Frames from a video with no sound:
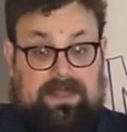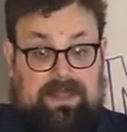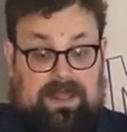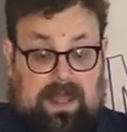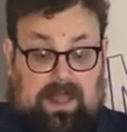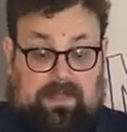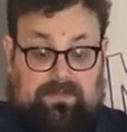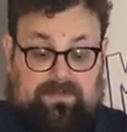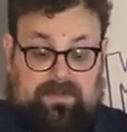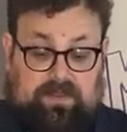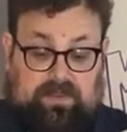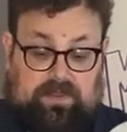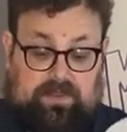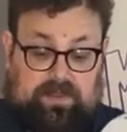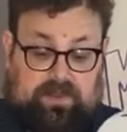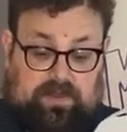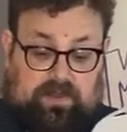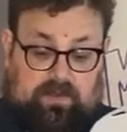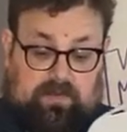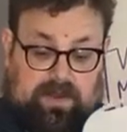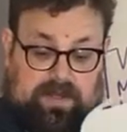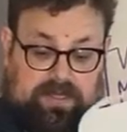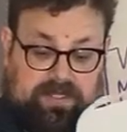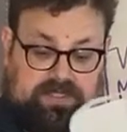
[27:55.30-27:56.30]
That's a good
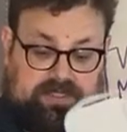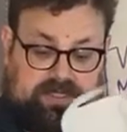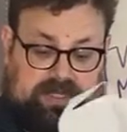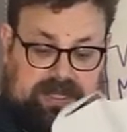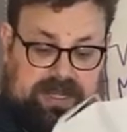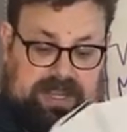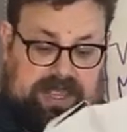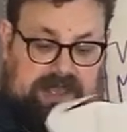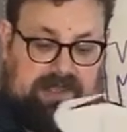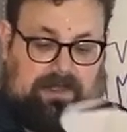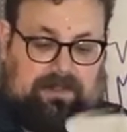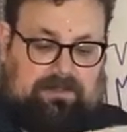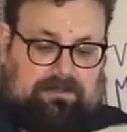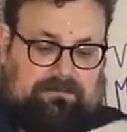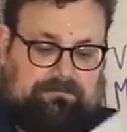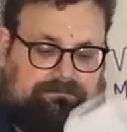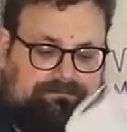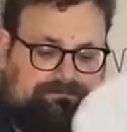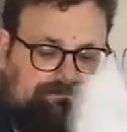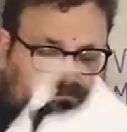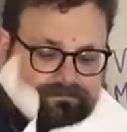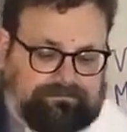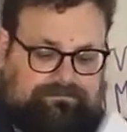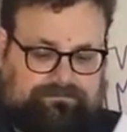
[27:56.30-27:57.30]
question, L.
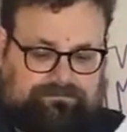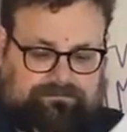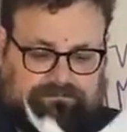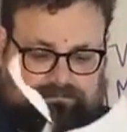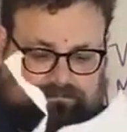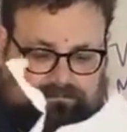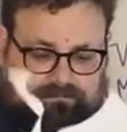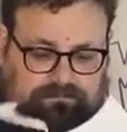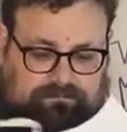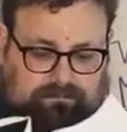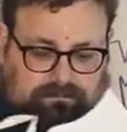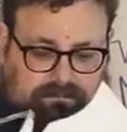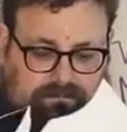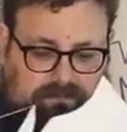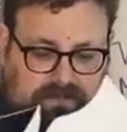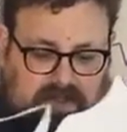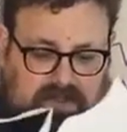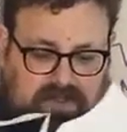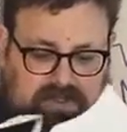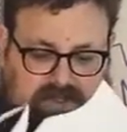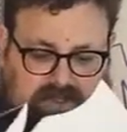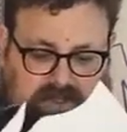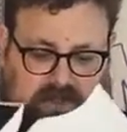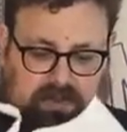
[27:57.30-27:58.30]

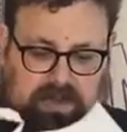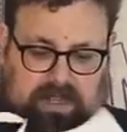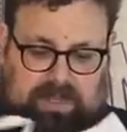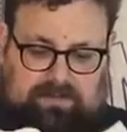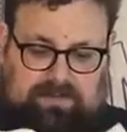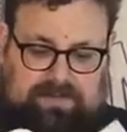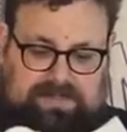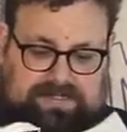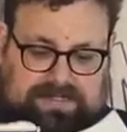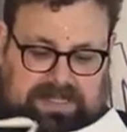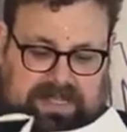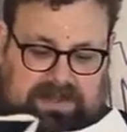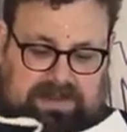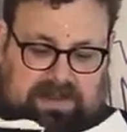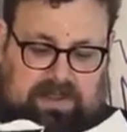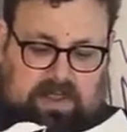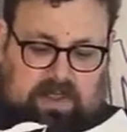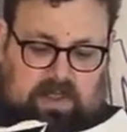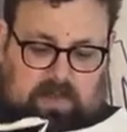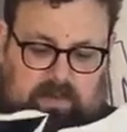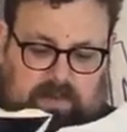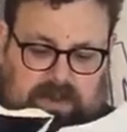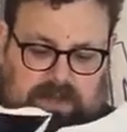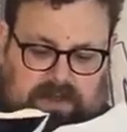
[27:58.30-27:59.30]
So like we said,
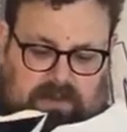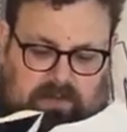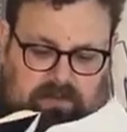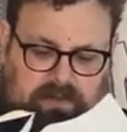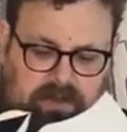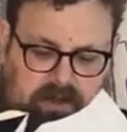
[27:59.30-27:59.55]
we don't